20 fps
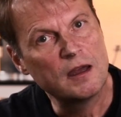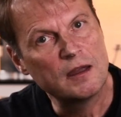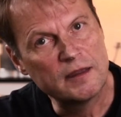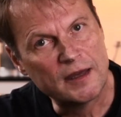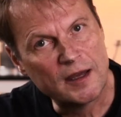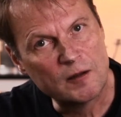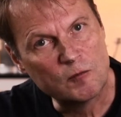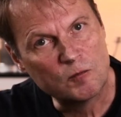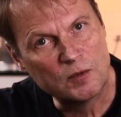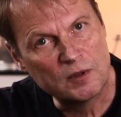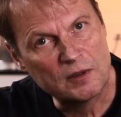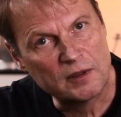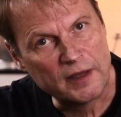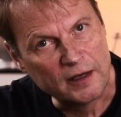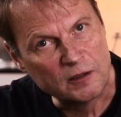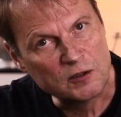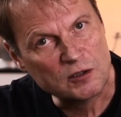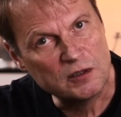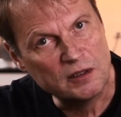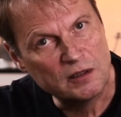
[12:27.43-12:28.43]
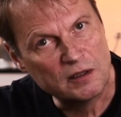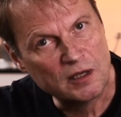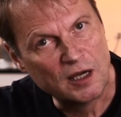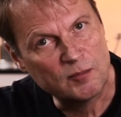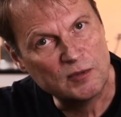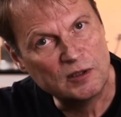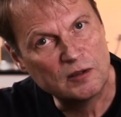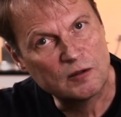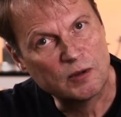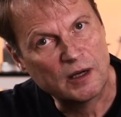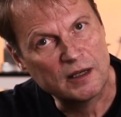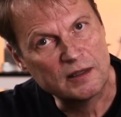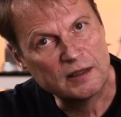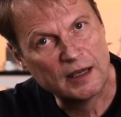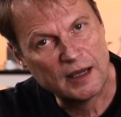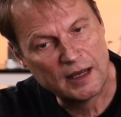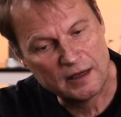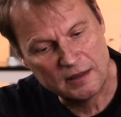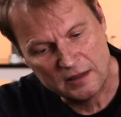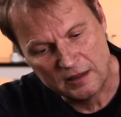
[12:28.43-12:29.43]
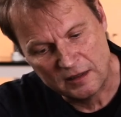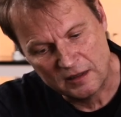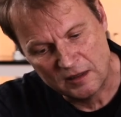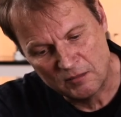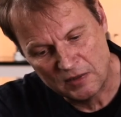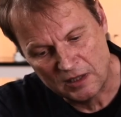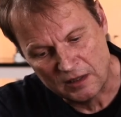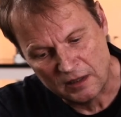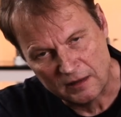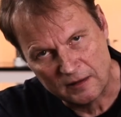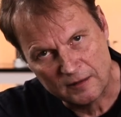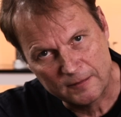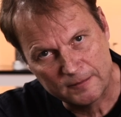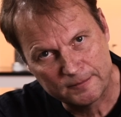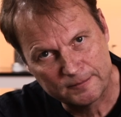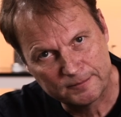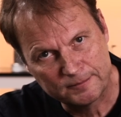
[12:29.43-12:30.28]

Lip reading: That will actually come in quite handy in a minute.